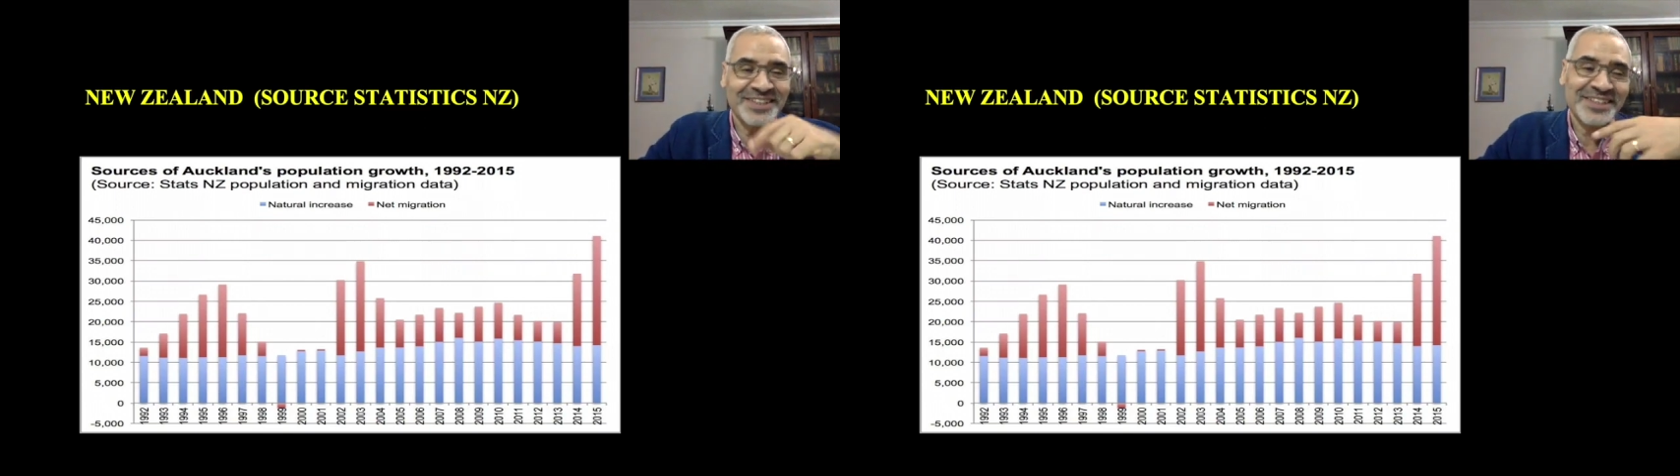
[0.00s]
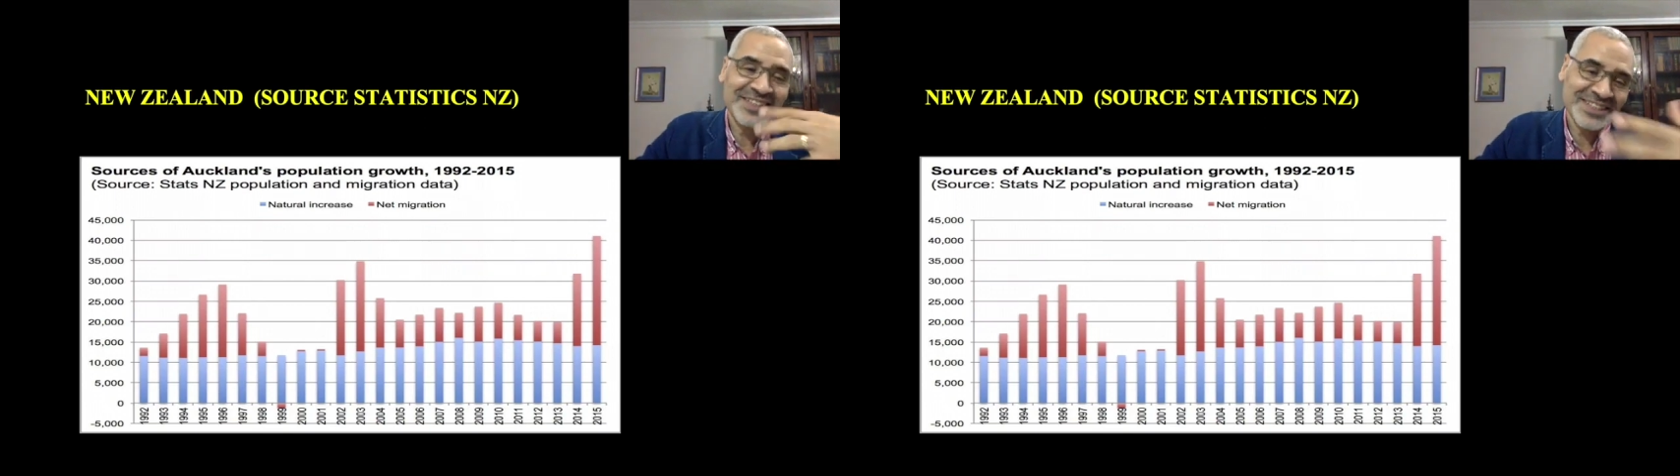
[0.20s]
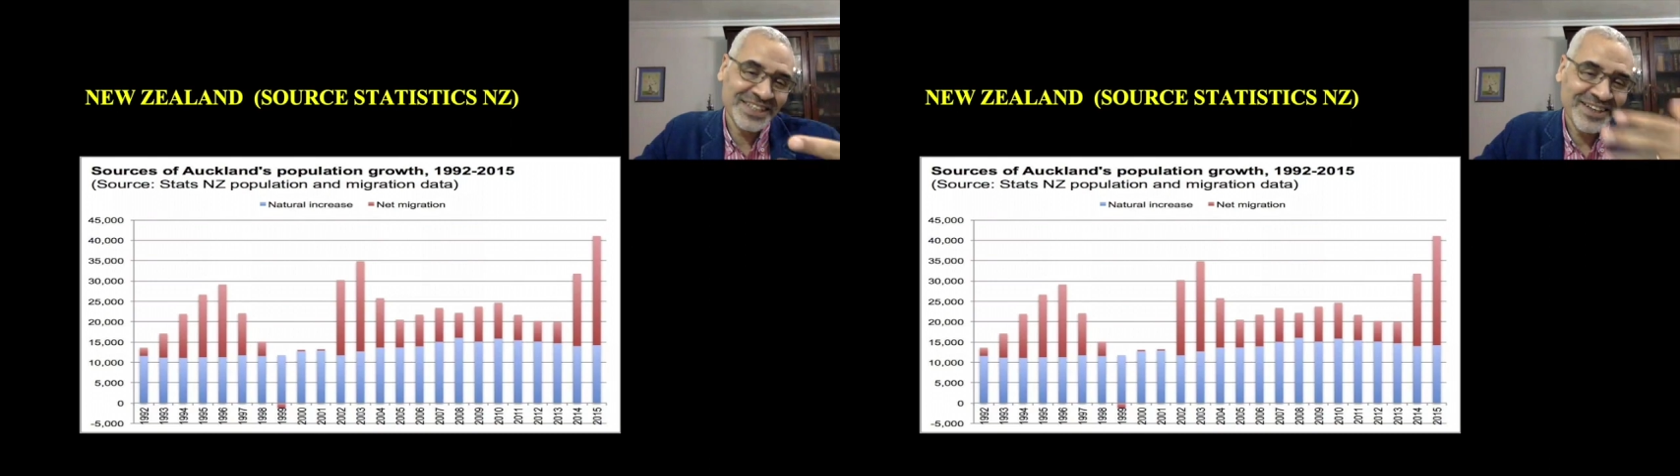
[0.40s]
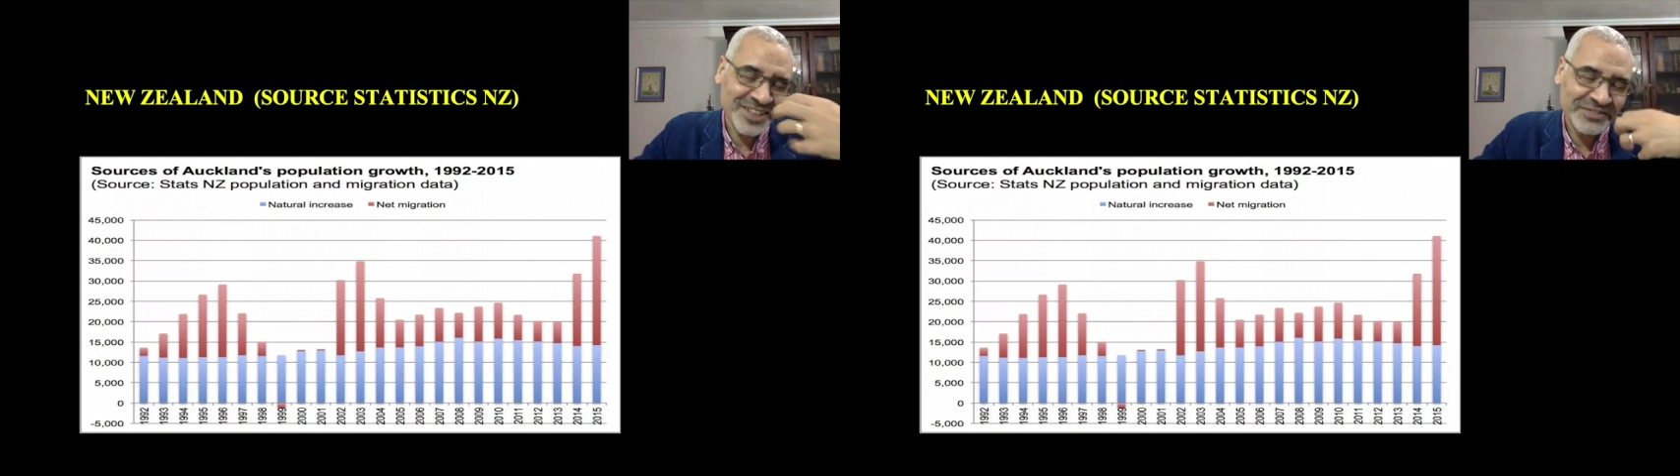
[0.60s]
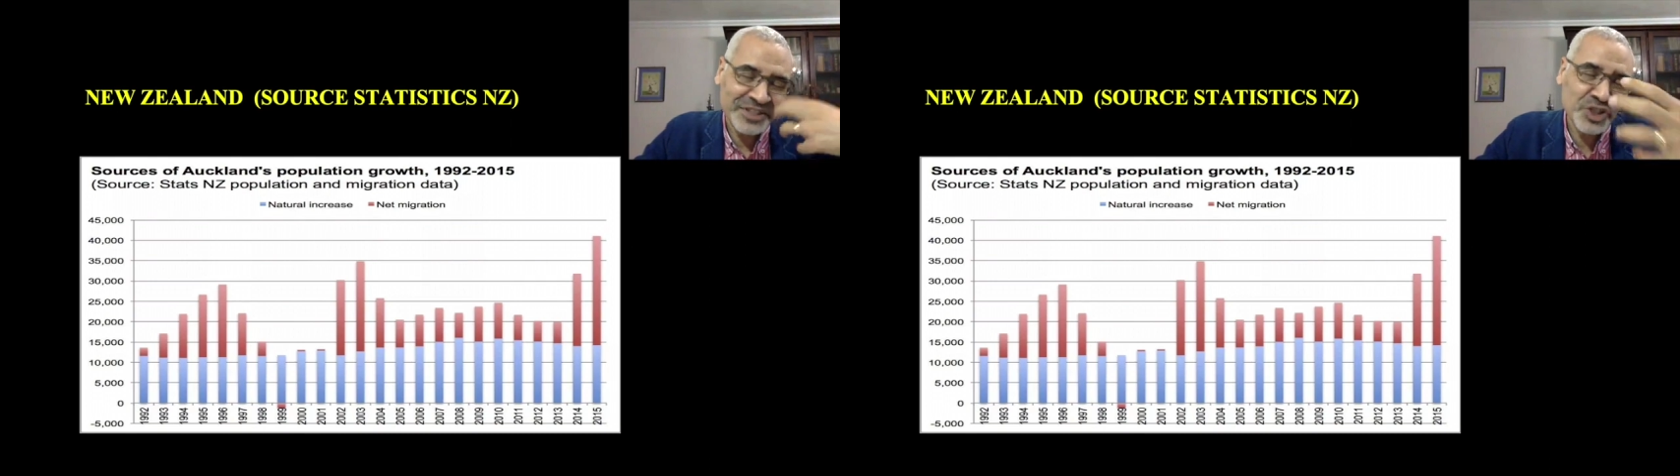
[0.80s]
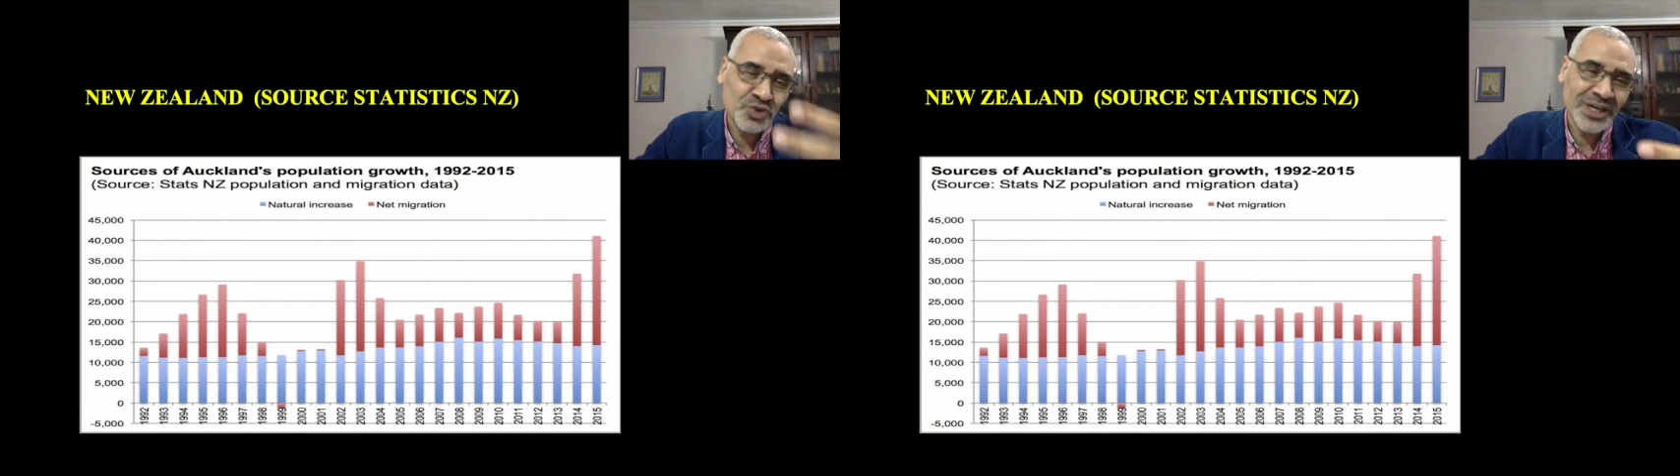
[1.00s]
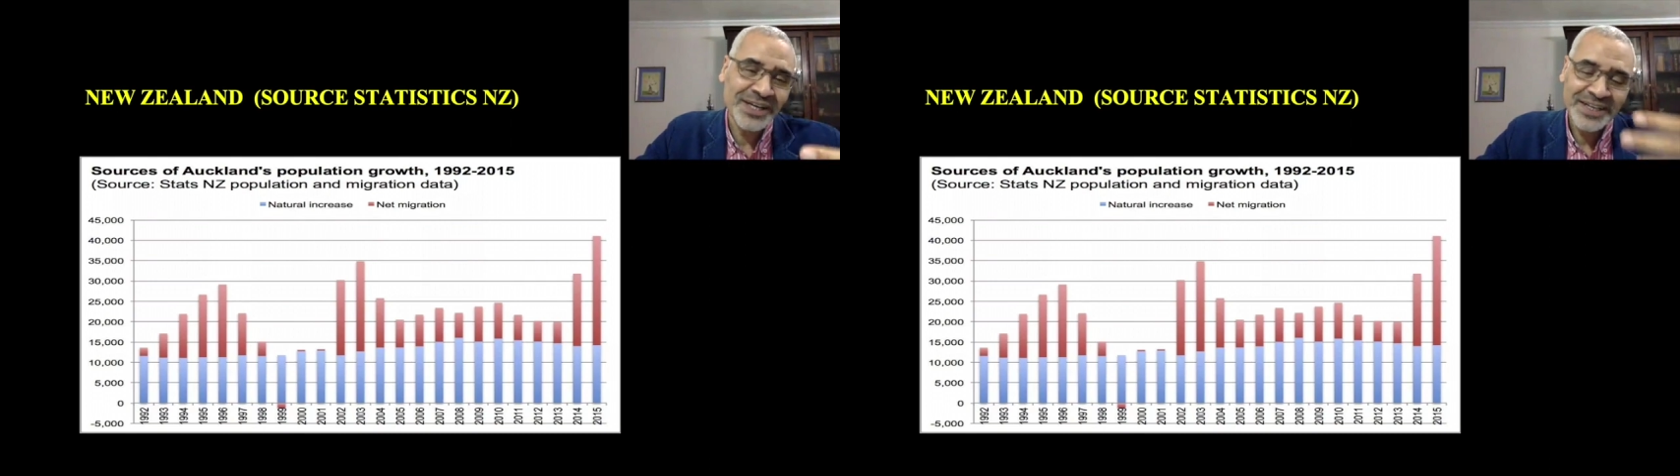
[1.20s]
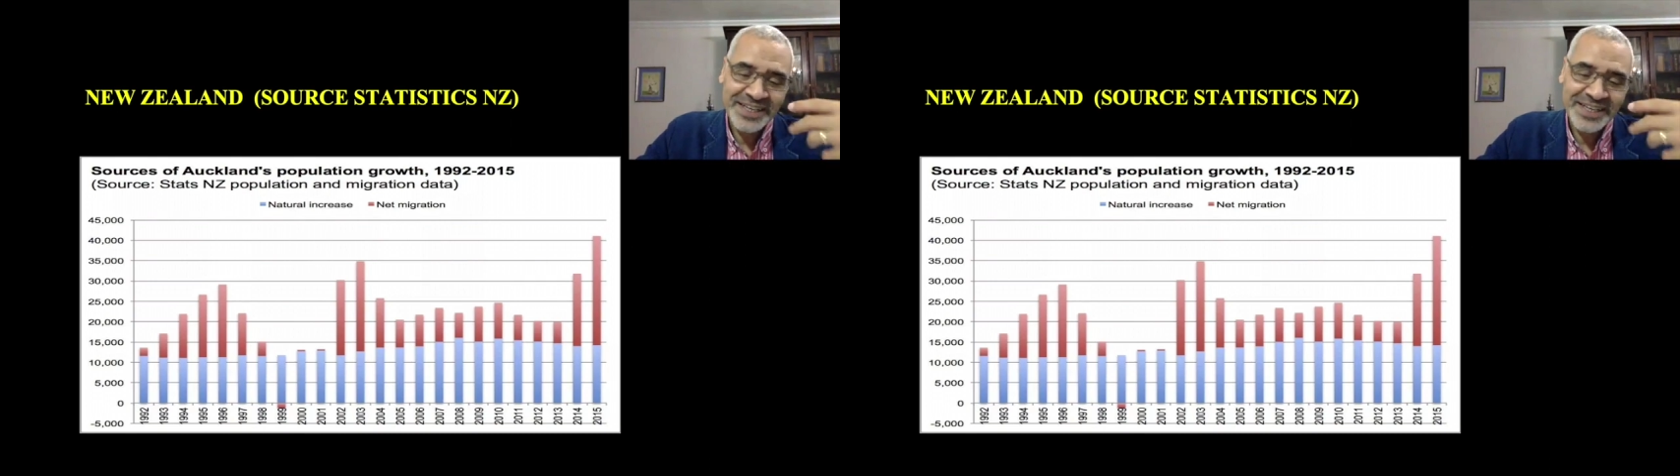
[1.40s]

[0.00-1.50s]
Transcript: This is another visual